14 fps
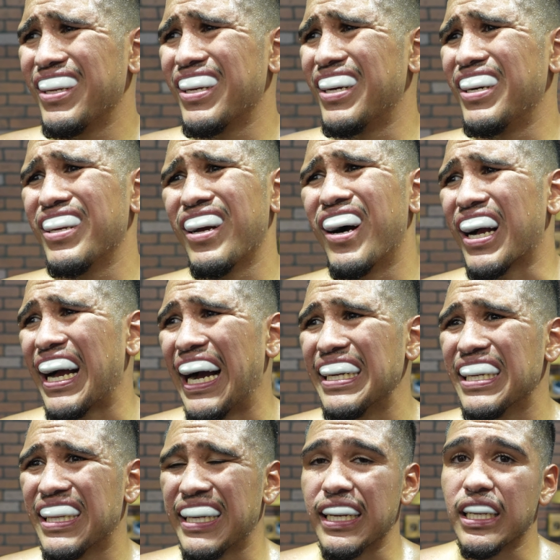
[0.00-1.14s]
There's all kinds
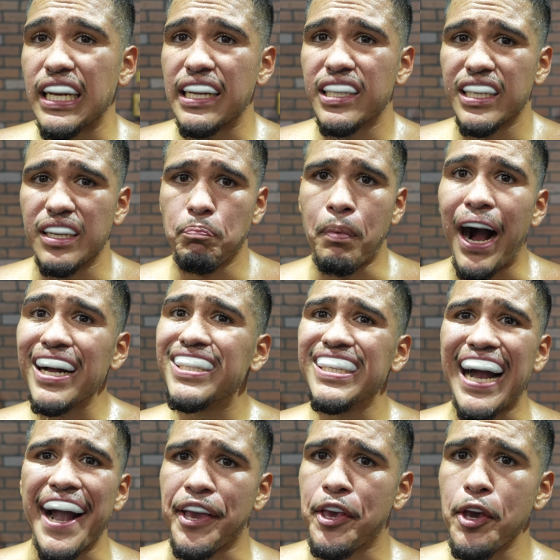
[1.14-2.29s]
of things, as in boxing
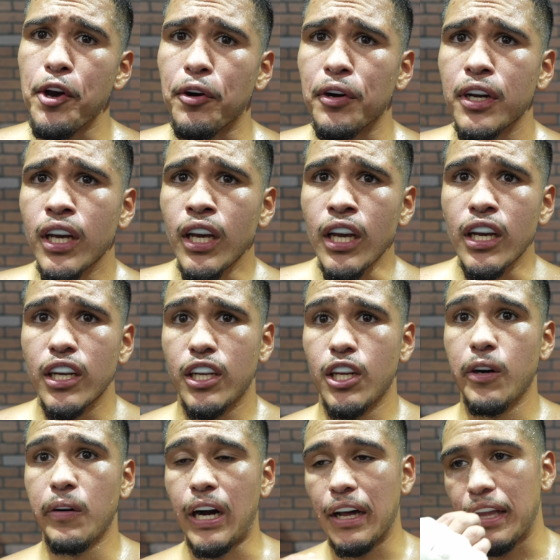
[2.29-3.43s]
IQ.
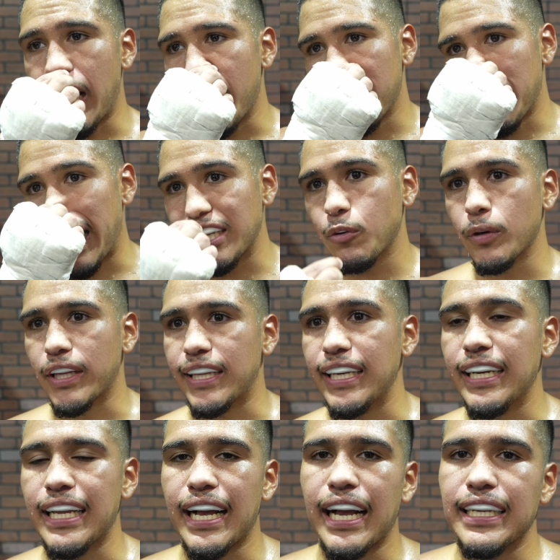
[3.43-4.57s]
That's what the
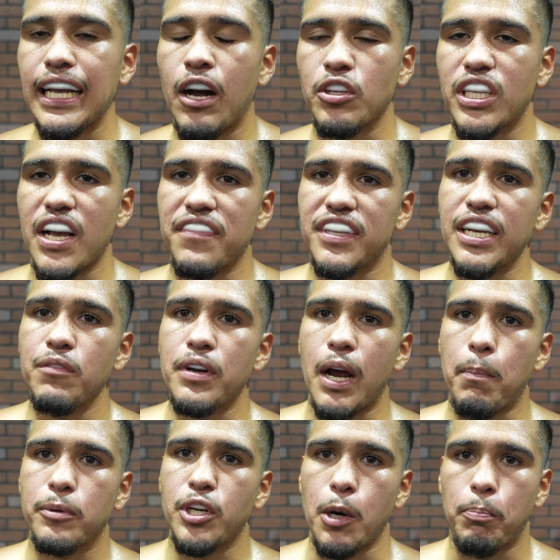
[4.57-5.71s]
thing. Like I said, I was 17 when I
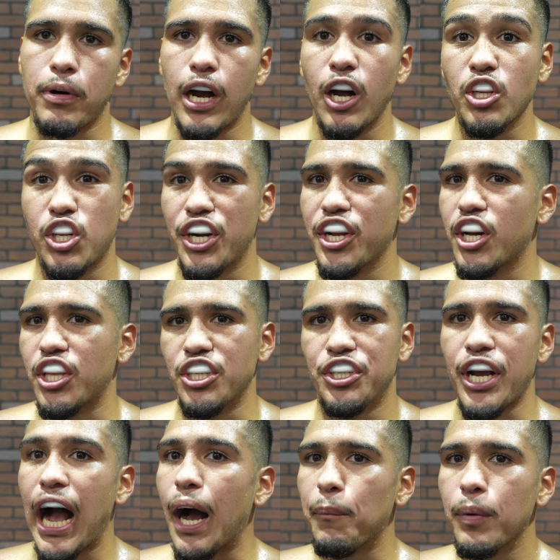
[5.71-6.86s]
turned pro. I was learning on the
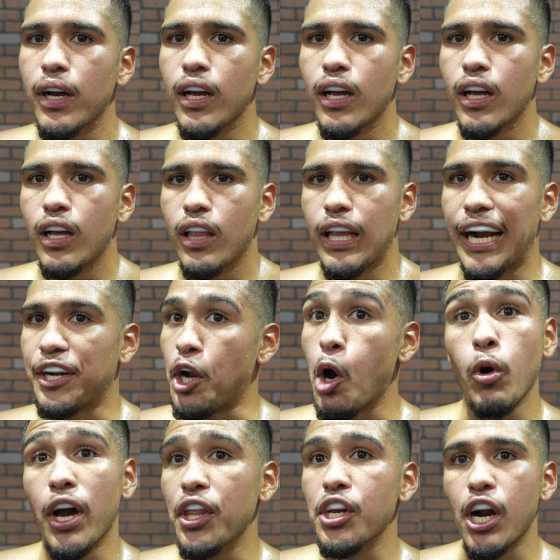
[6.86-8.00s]
job. like no
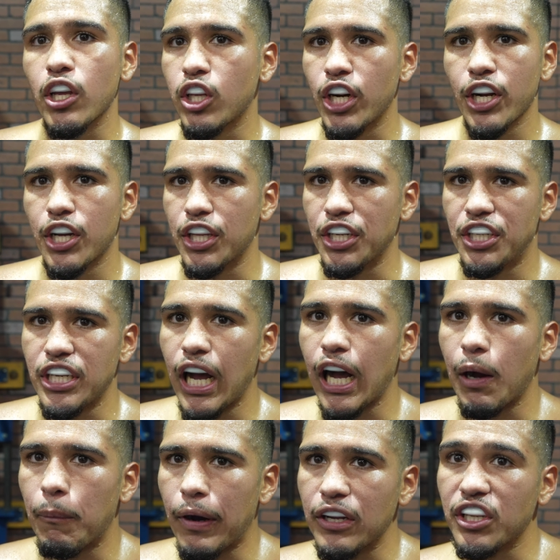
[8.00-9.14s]
other. I was learning on the
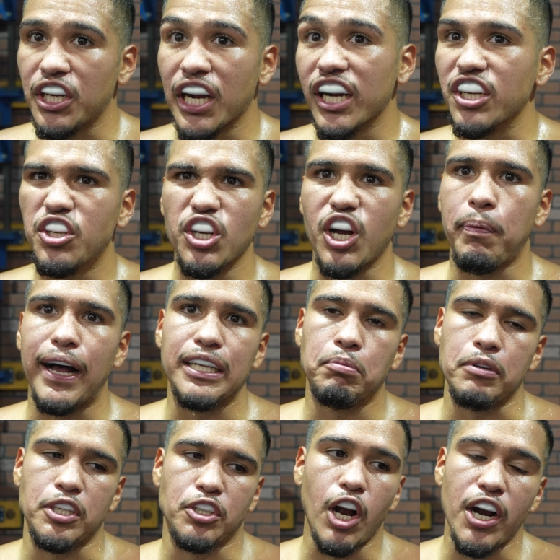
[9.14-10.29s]
job. I was the youngest you could
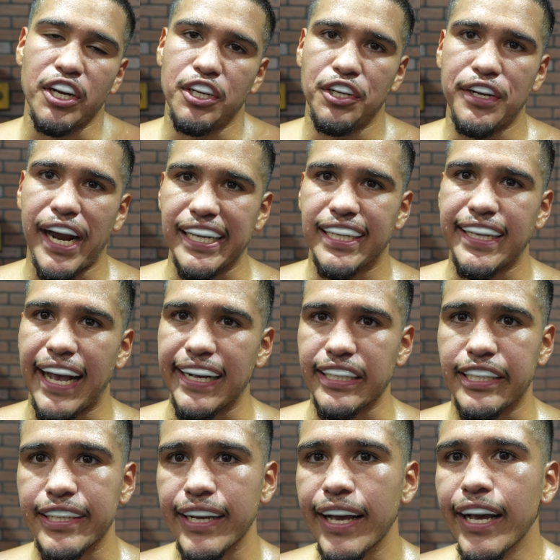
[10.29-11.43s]
possibly start in the United States.